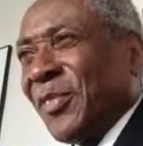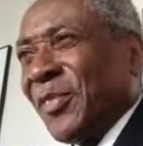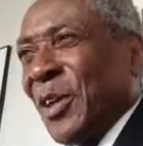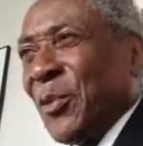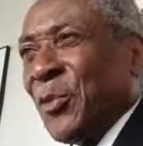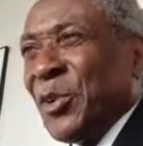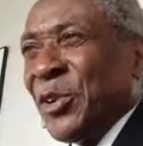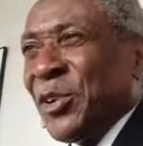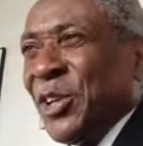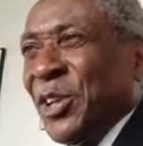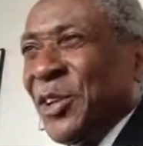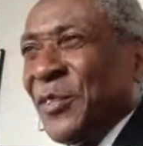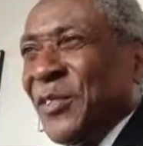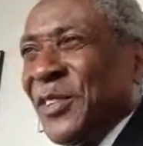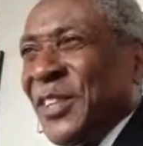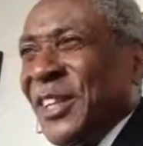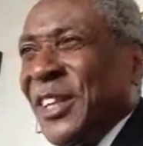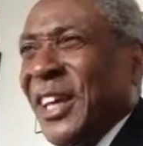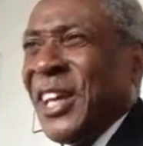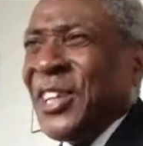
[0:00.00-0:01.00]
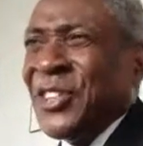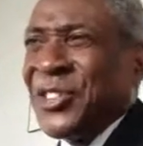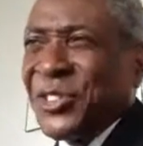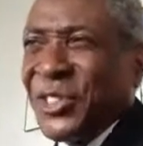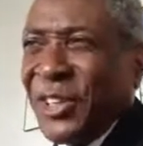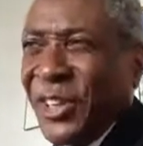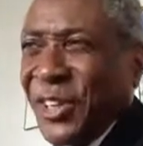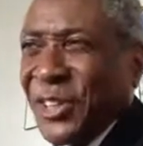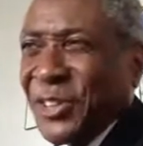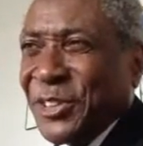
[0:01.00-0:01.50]
that will give the
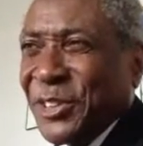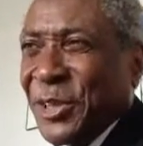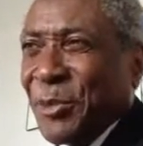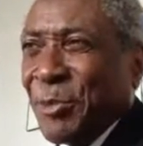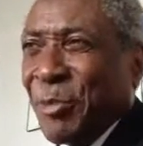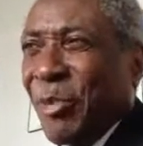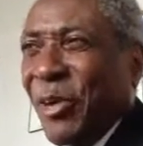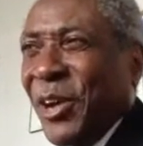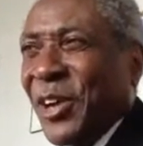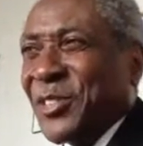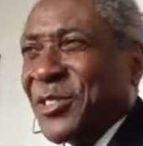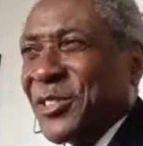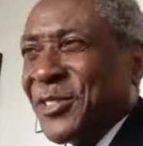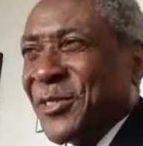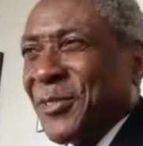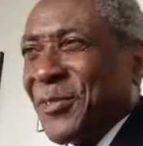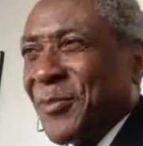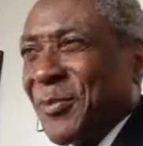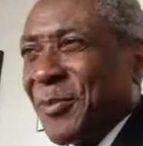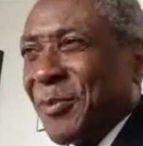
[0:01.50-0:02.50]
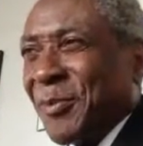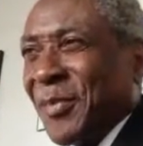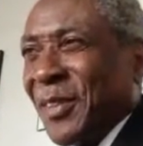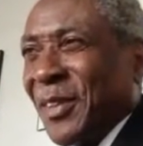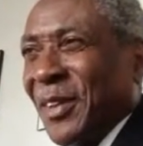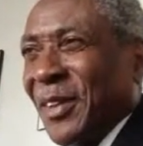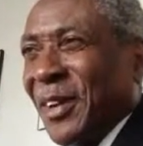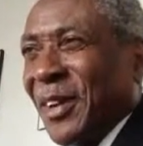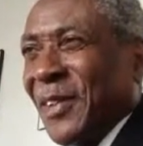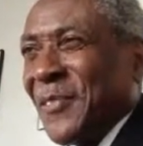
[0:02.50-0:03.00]
naysayers the impression
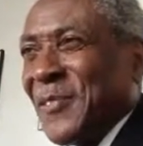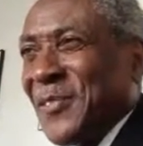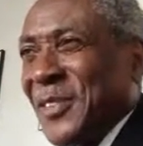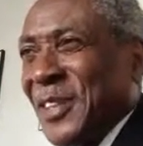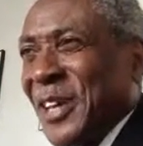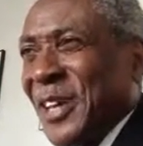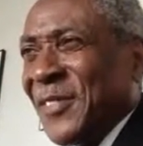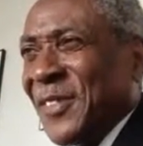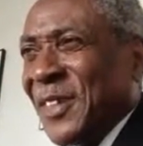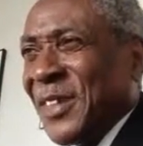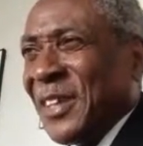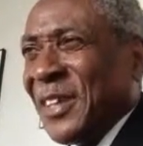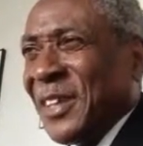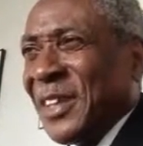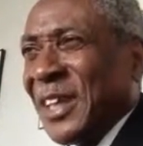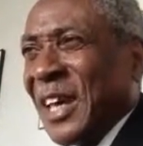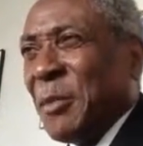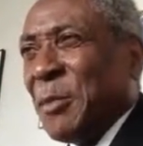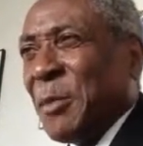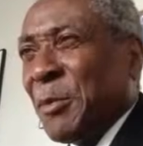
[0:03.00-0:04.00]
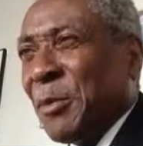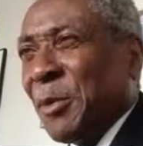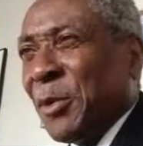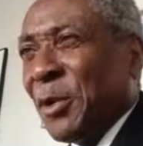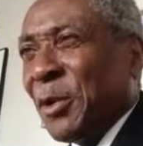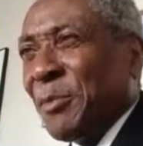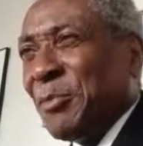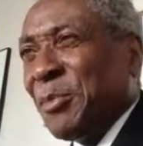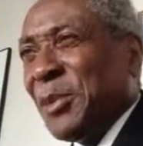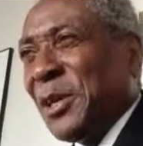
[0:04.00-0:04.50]
of nothing
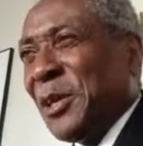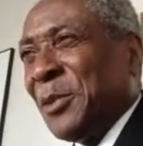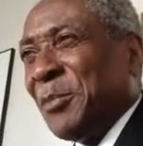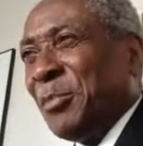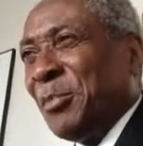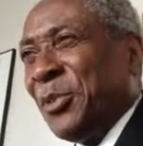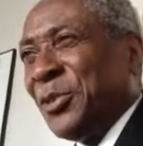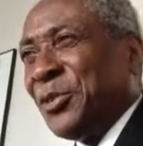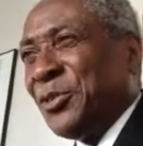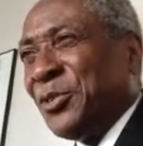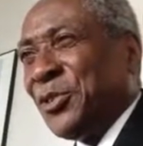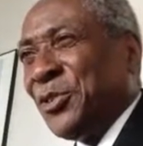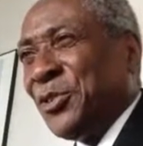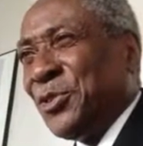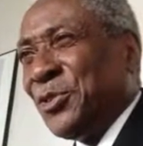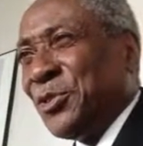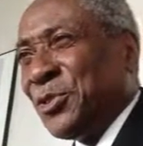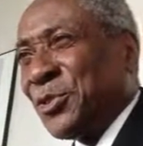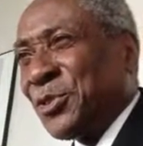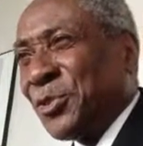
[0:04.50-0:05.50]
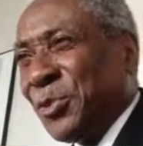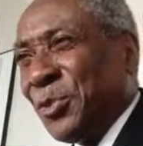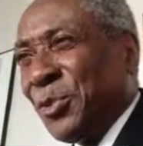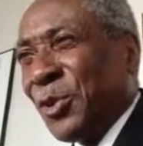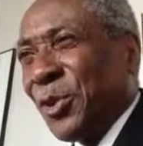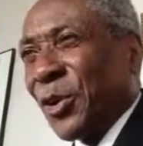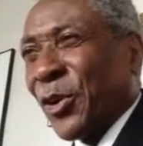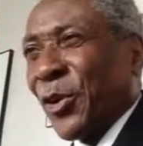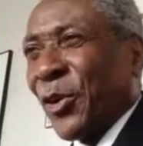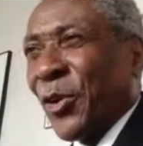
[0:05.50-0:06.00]
capable of being put to use
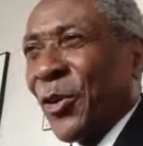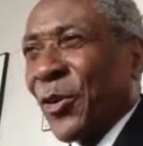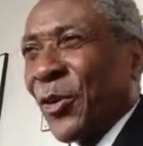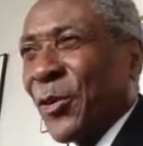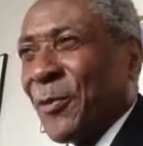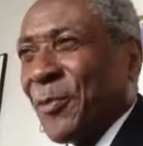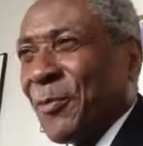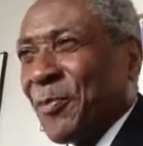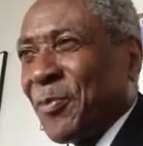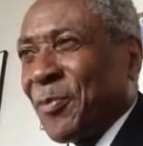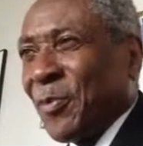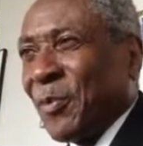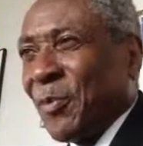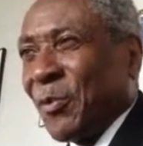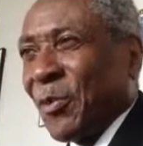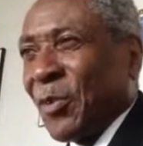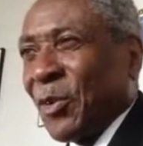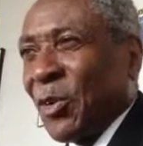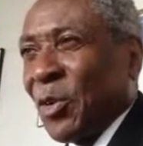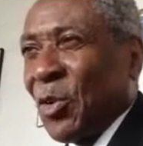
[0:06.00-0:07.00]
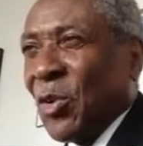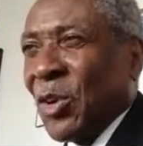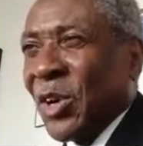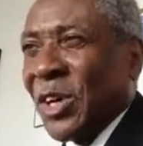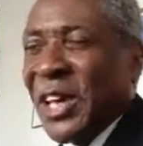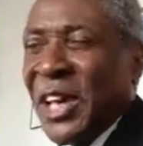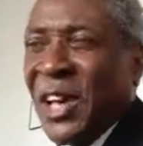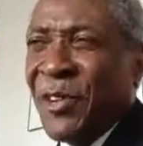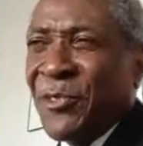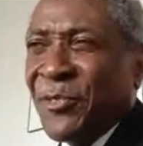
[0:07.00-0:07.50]
will occur or
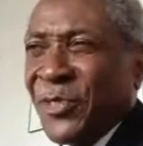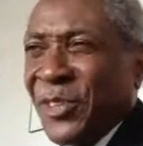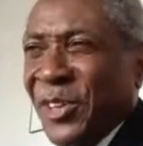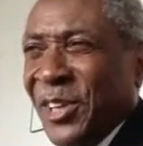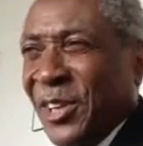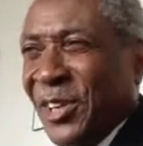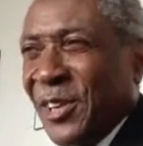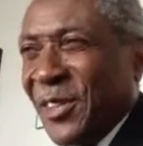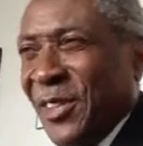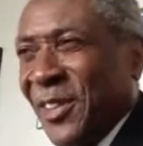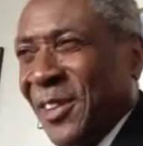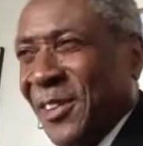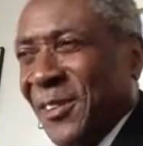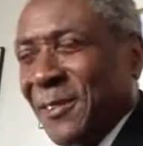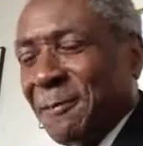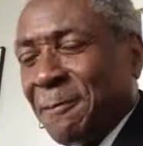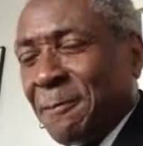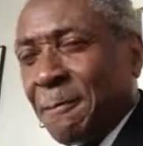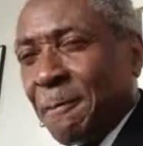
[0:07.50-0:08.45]
account for anything.